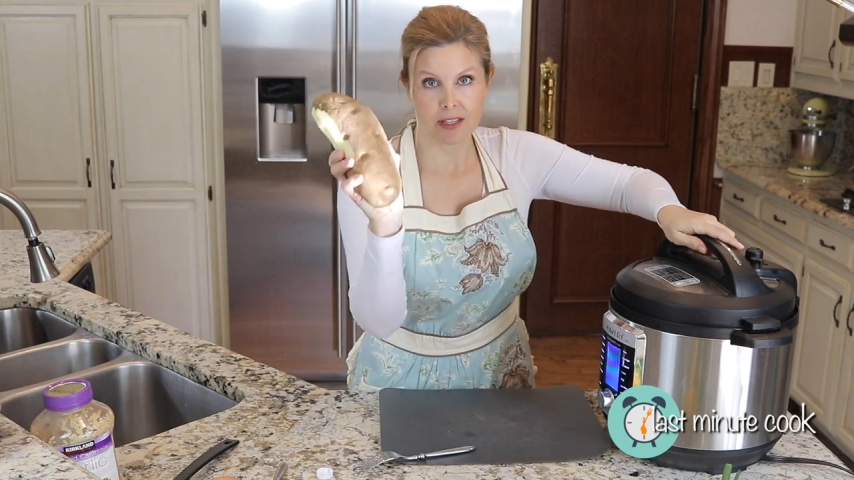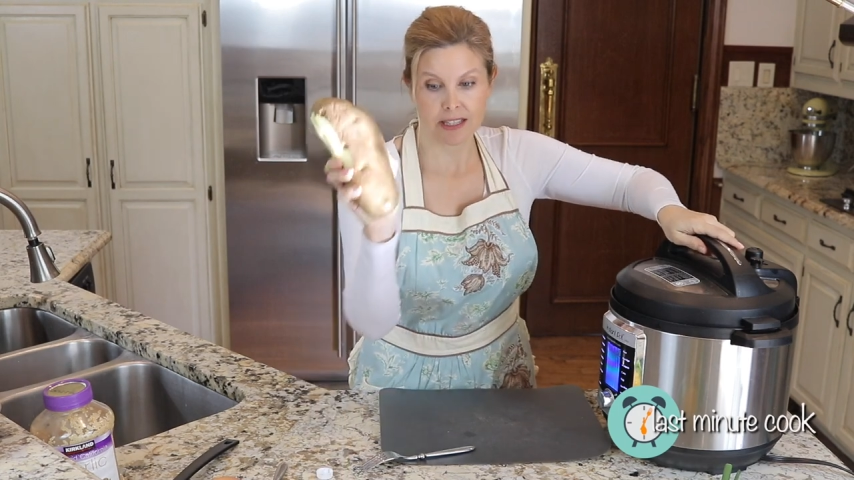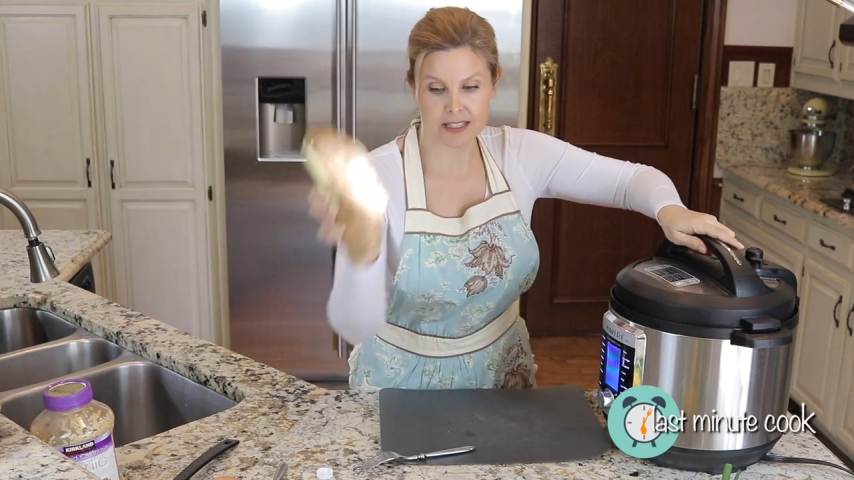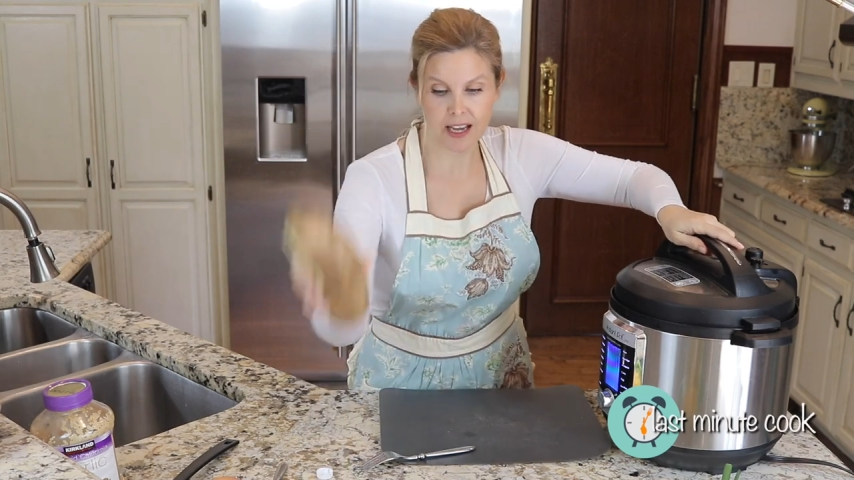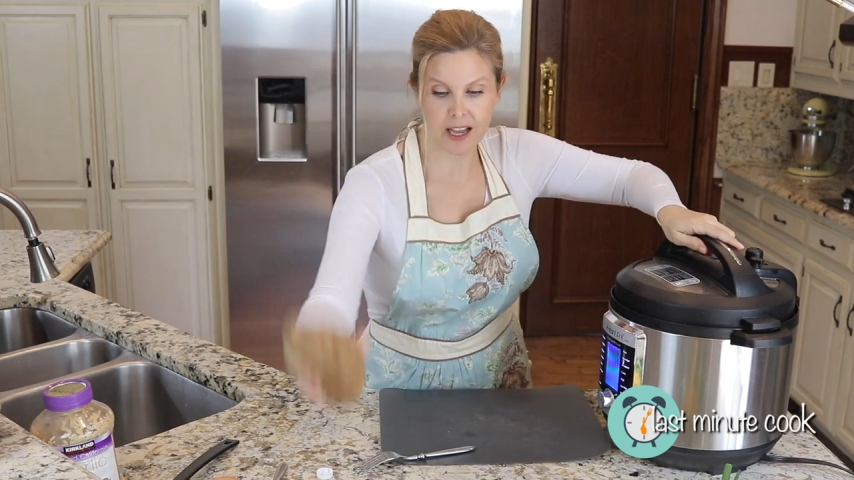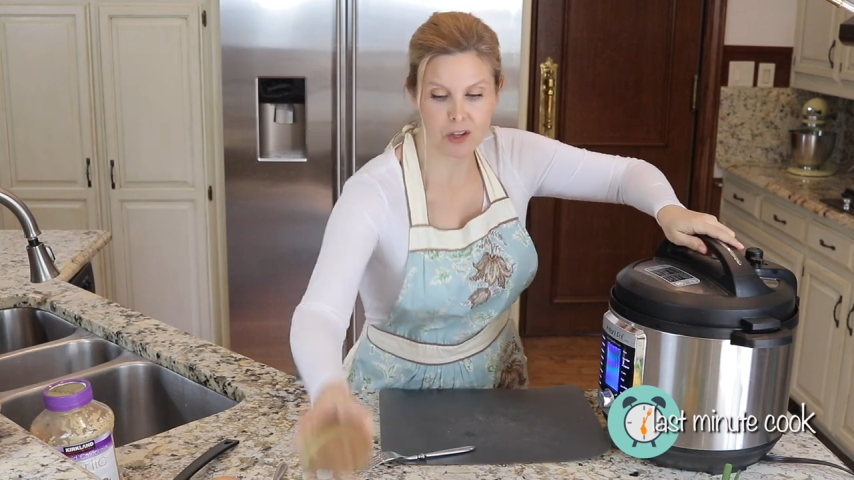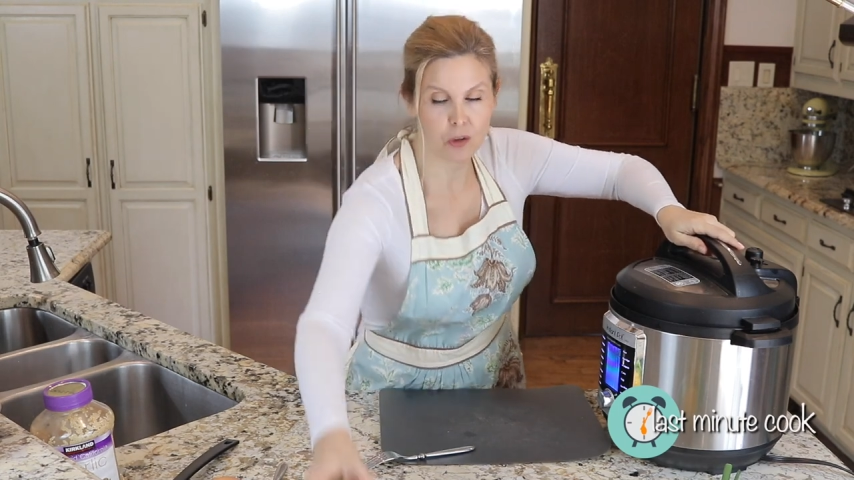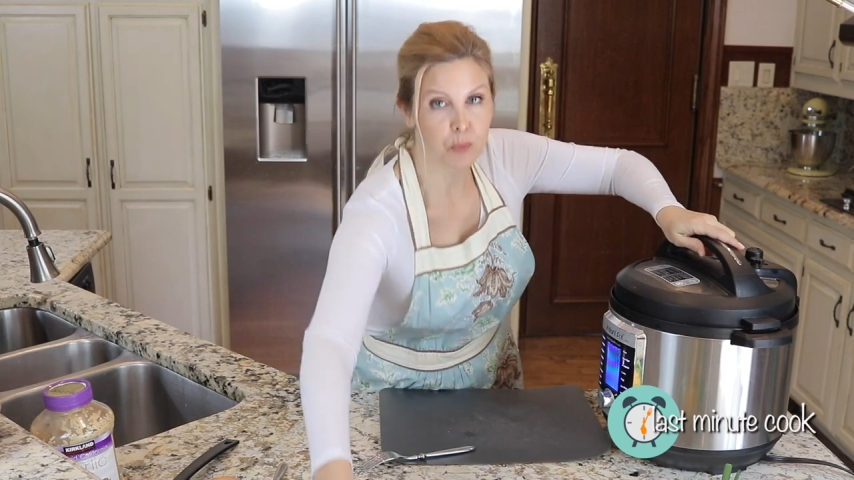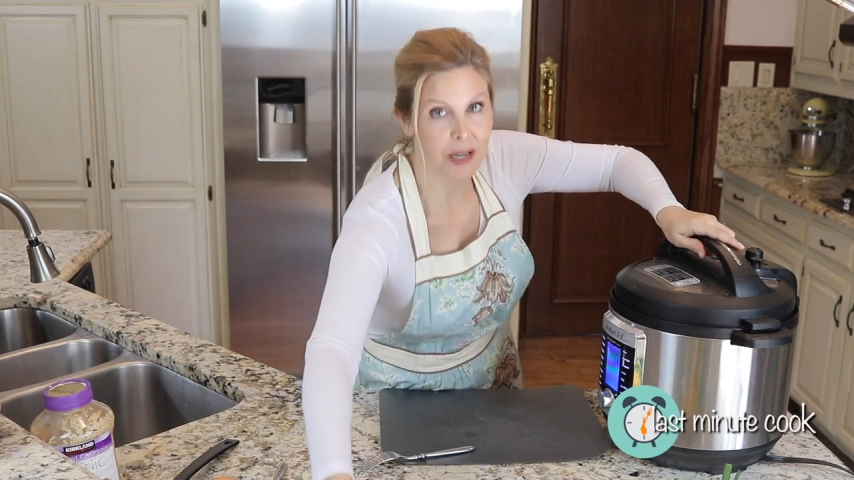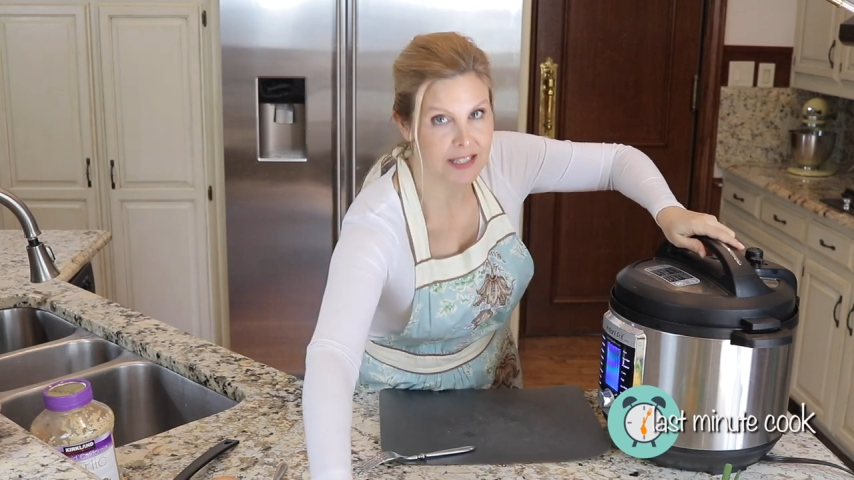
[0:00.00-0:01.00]

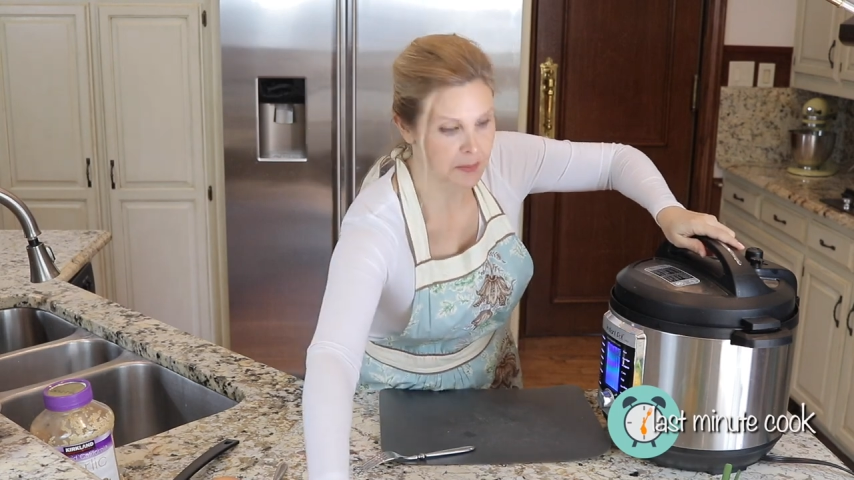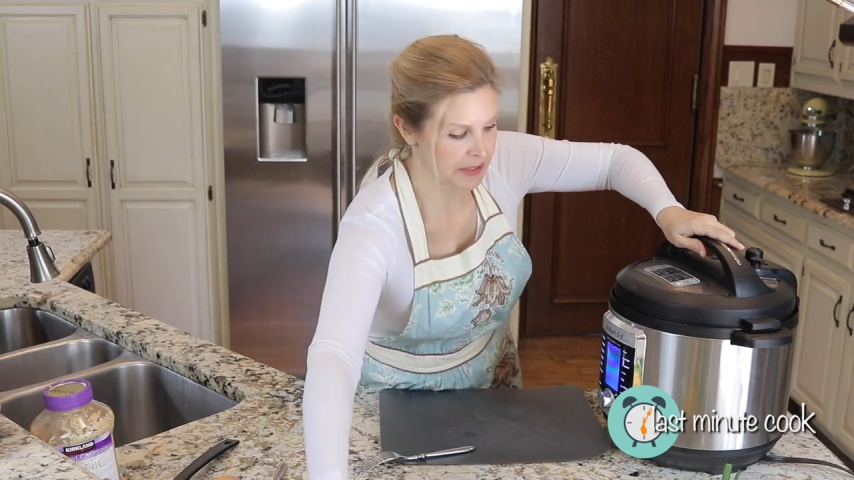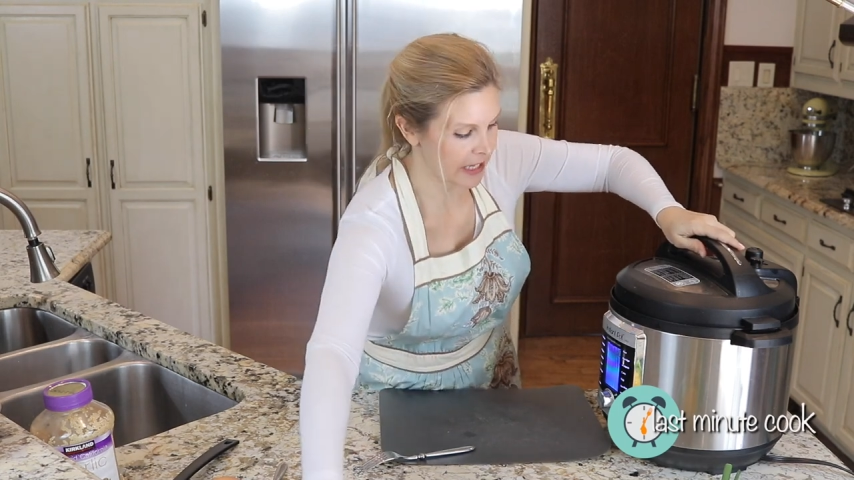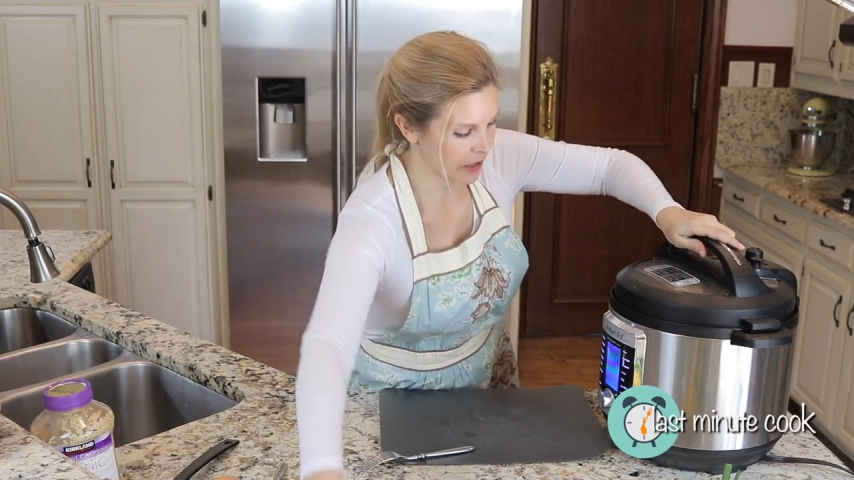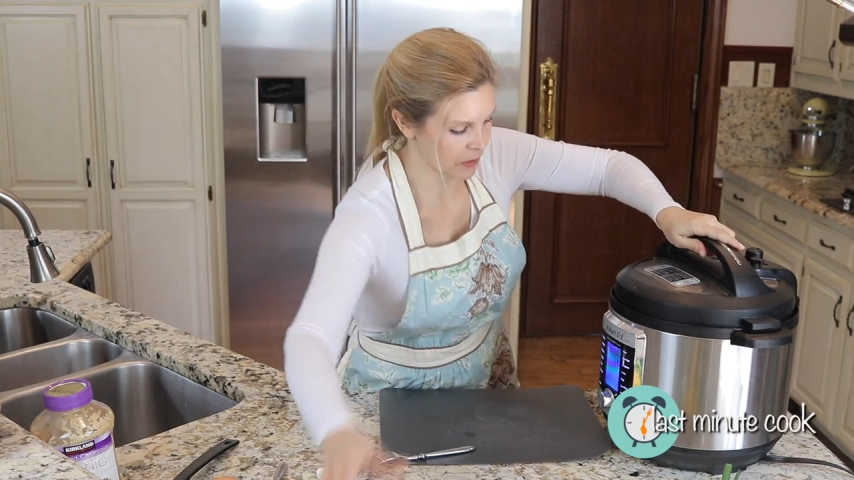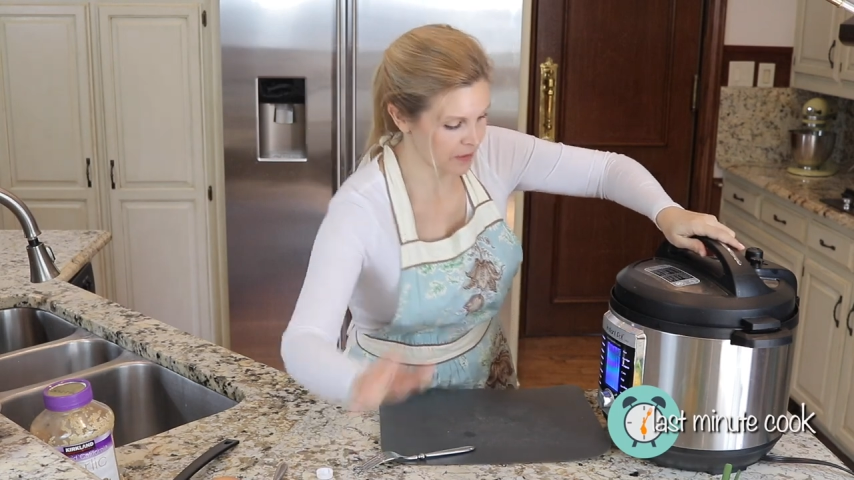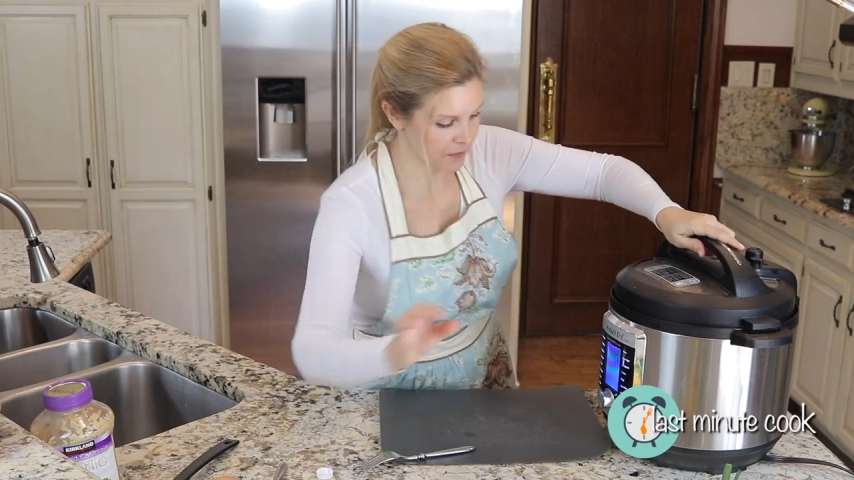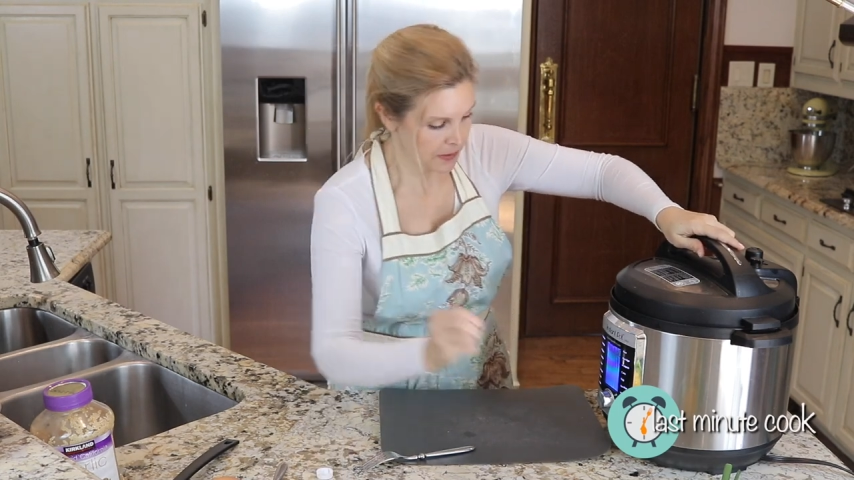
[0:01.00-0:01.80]
style russet potatoes.